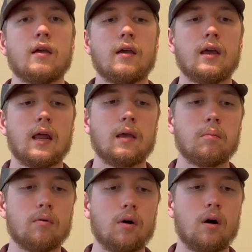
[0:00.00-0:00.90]
in a
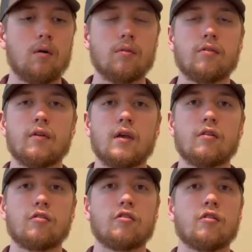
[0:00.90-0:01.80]
broad sense,
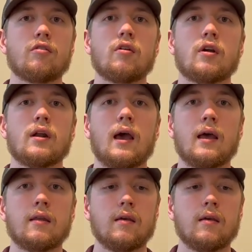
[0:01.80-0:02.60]
just looking at